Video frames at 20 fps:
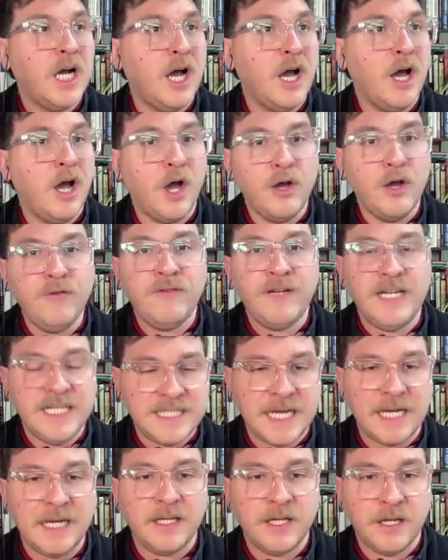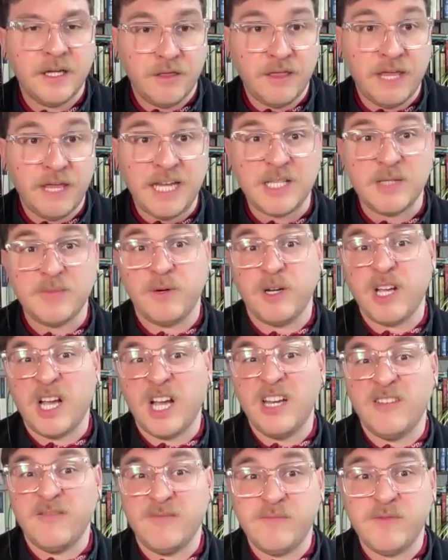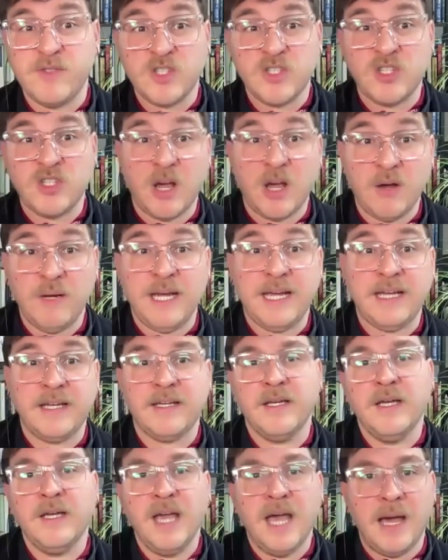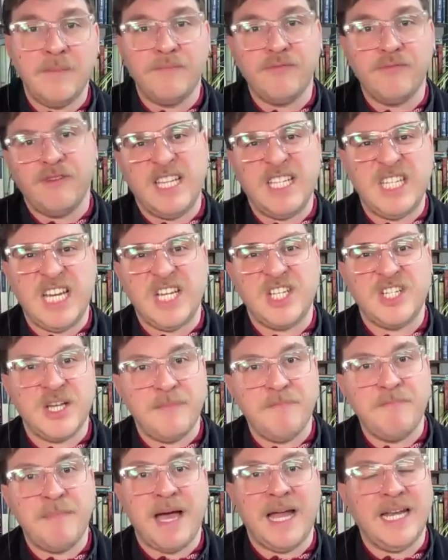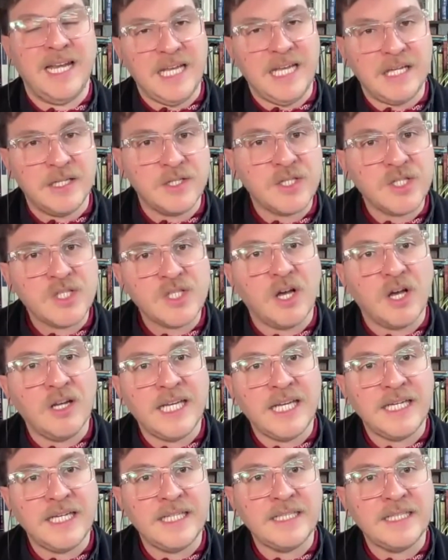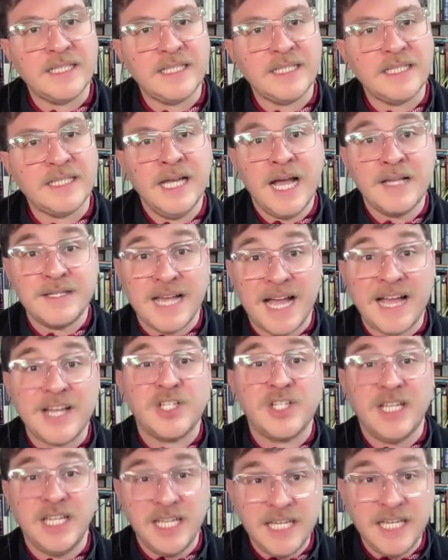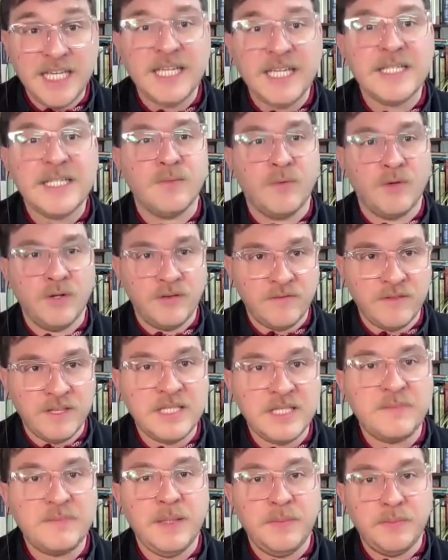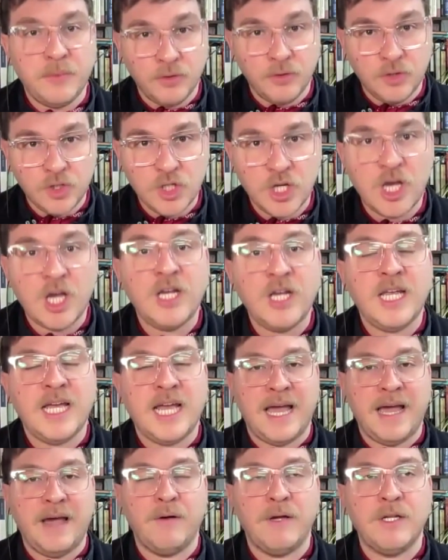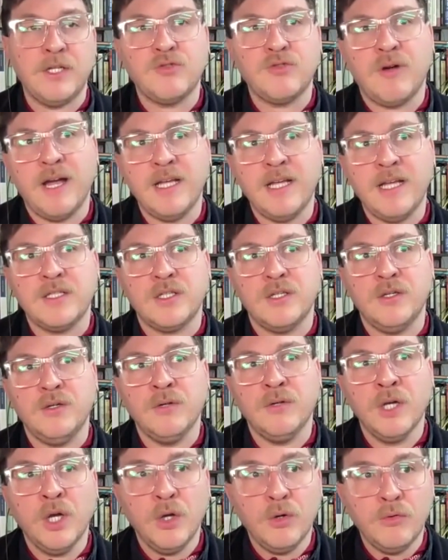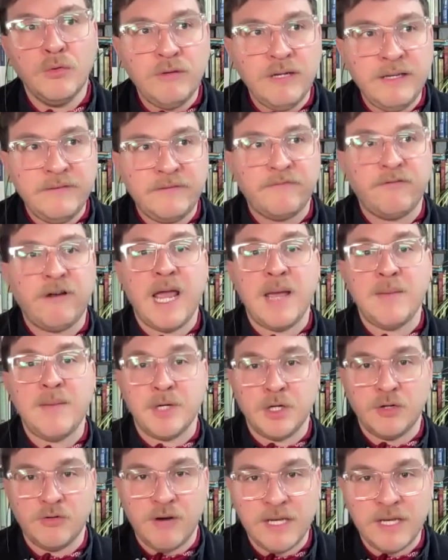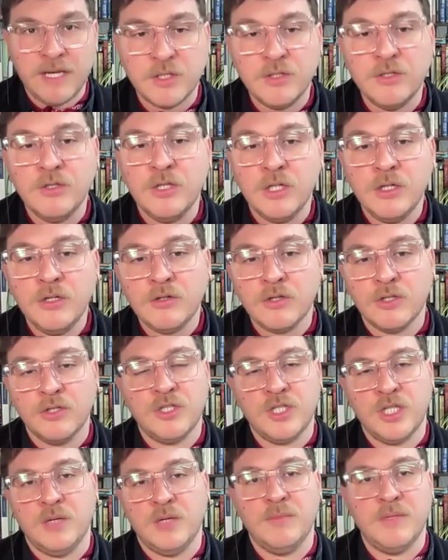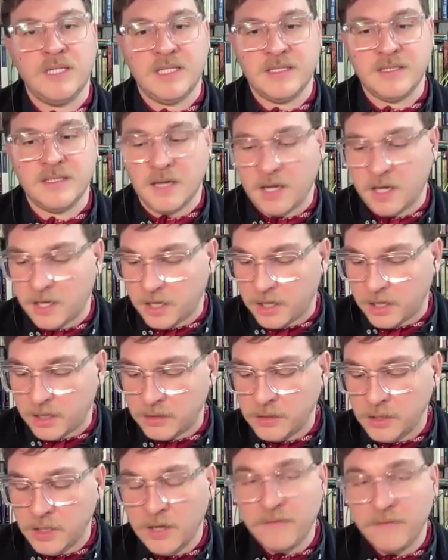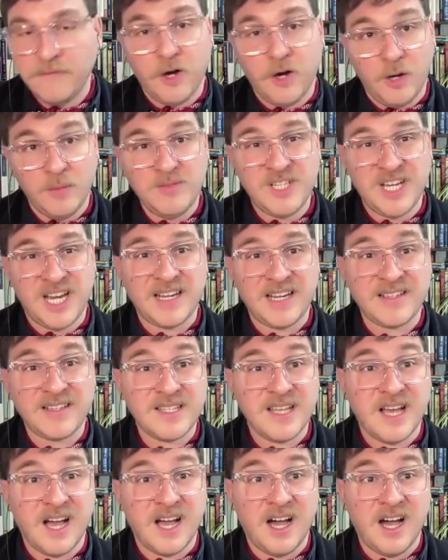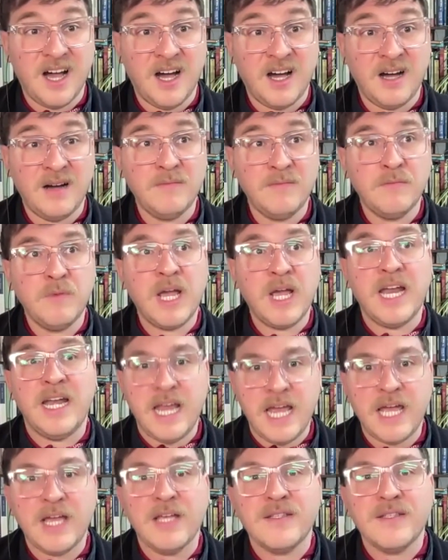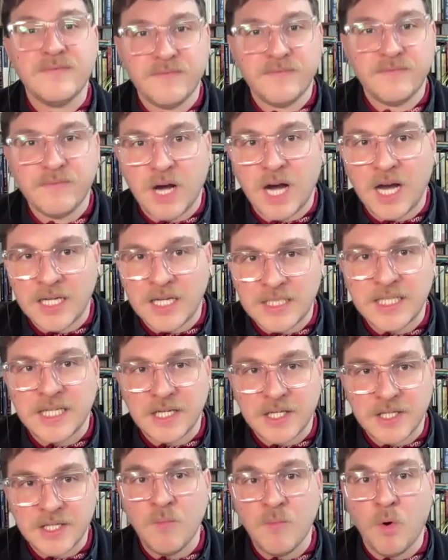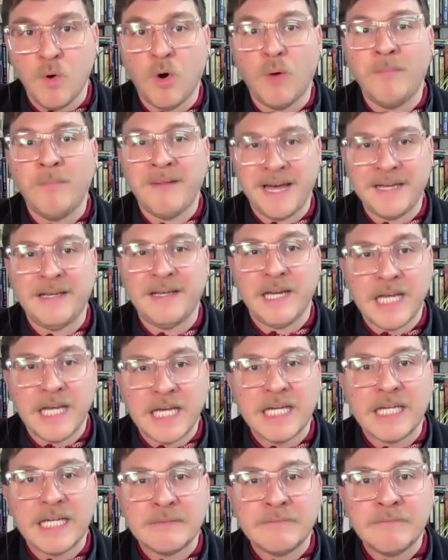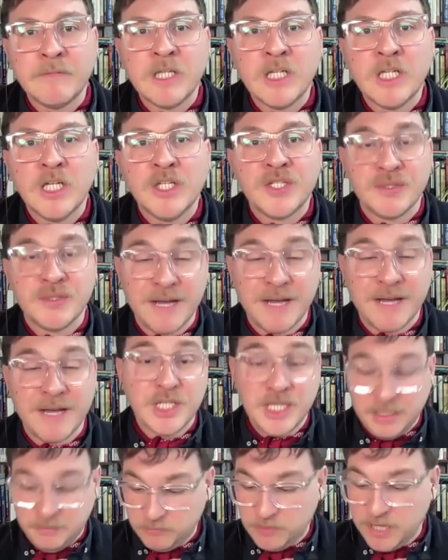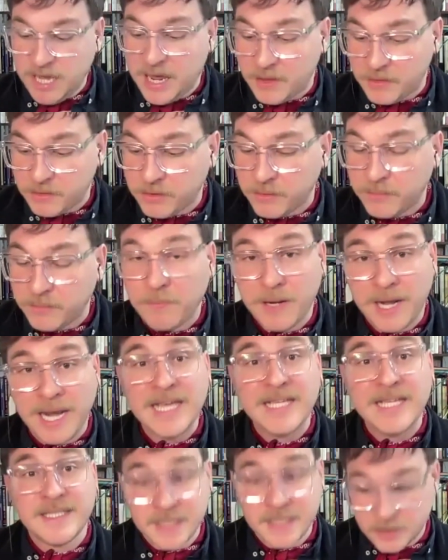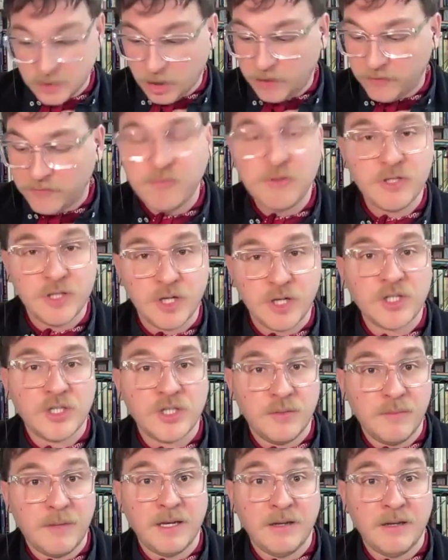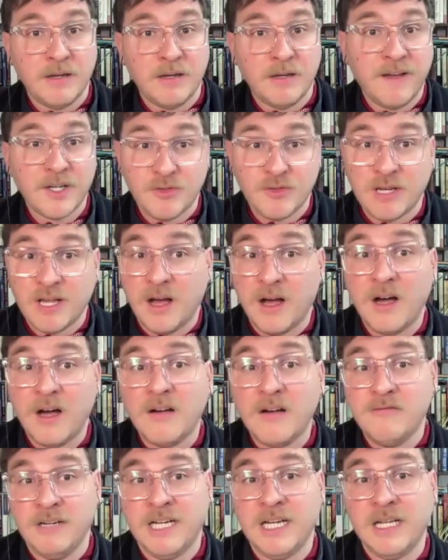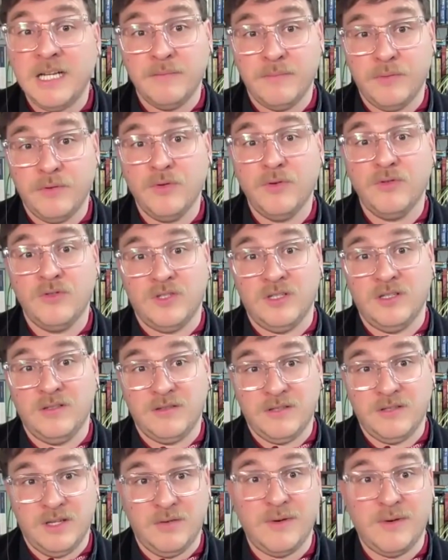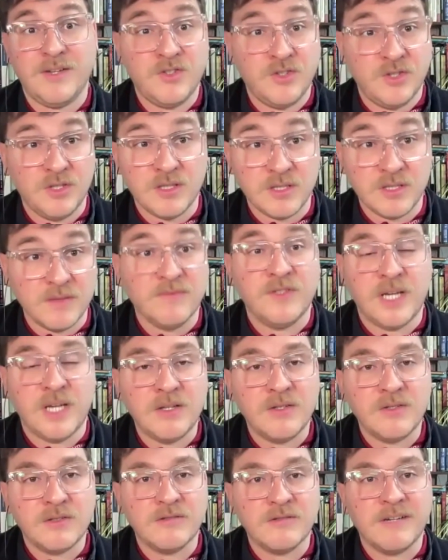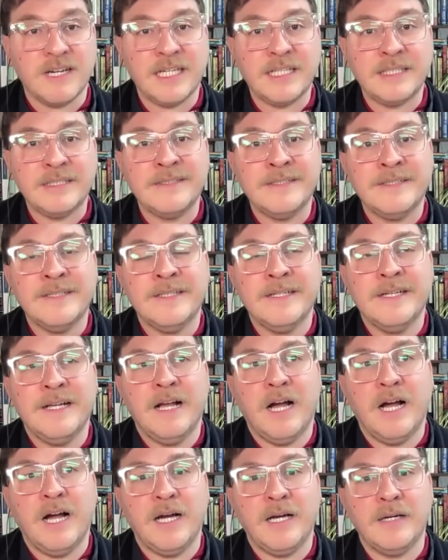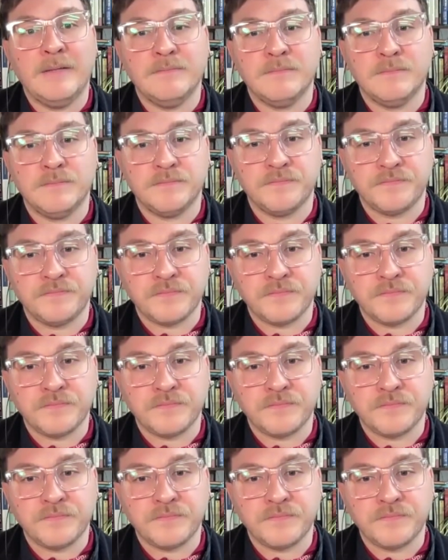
uh, overly delicate things, but kind of stoic and British and manly and solid. And so actually he is one of these people churning out and trying to reframe and create a new consumer desire for objects that are, in his ideas, more manly. So actually, yeah, the places of production and manufacturing are really important questions of gendering. Um,